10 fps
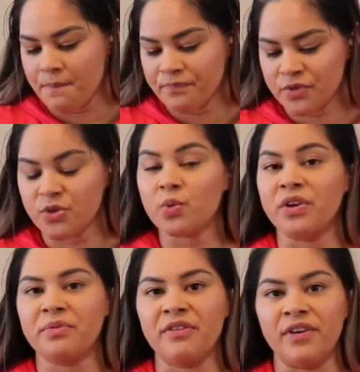So it's one
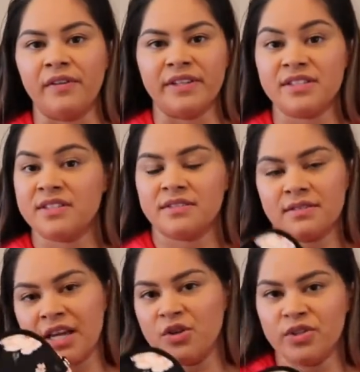of my favorites.
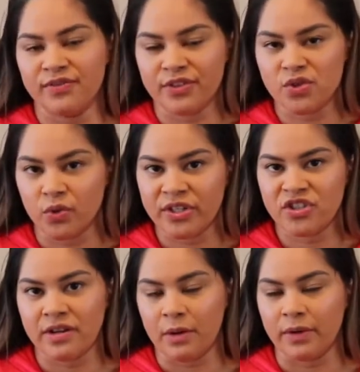I use it for
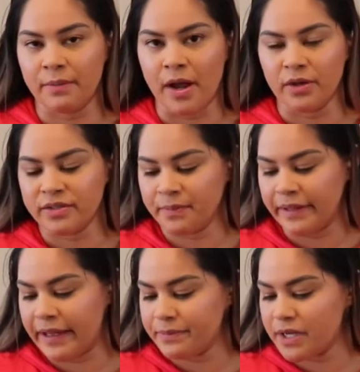storage now when I'm not using my
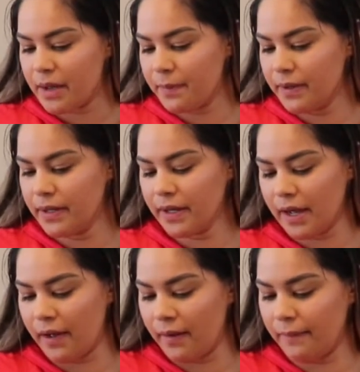laptop.
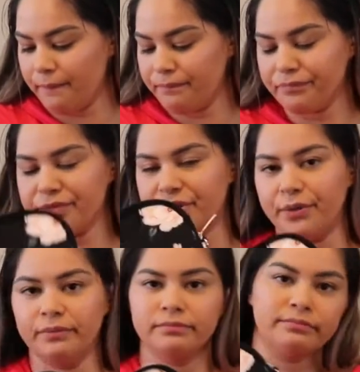So
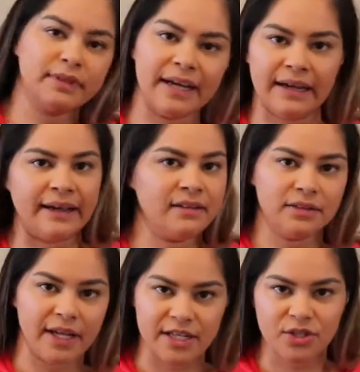I
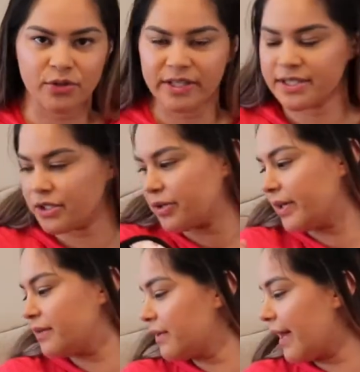guess you'd consider it
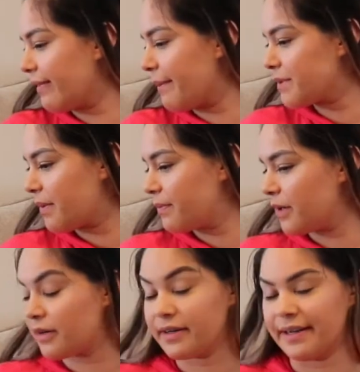a laptop
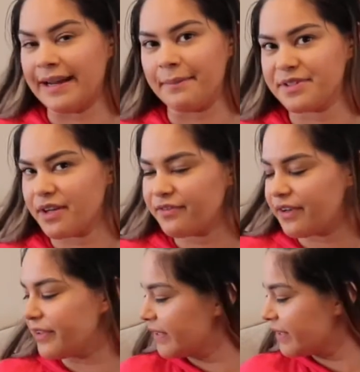or an Amazon
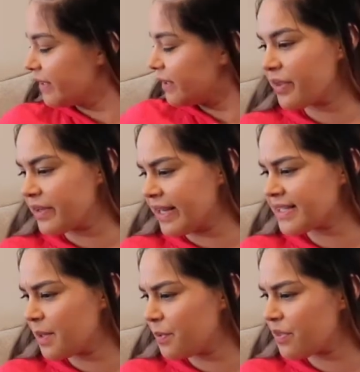favorite. But the next
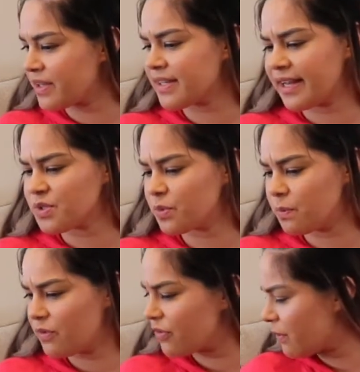couple things I guess would
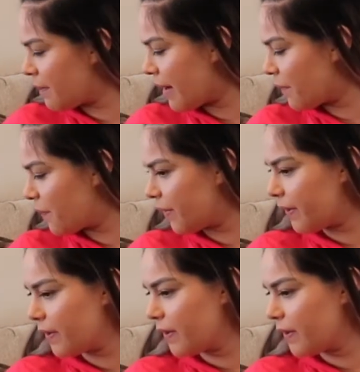be for my MacBook.